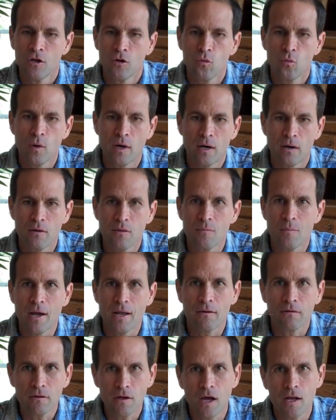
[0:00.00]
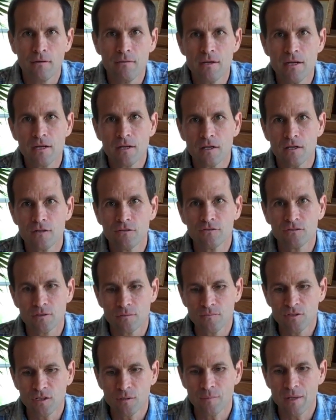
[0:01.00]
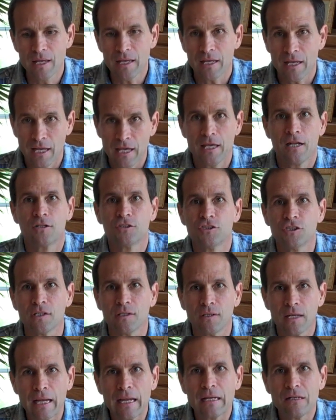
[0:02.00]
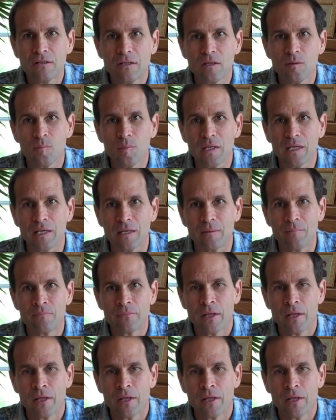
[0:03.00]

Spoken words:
where the mitochondria can use them to make energy, ATP.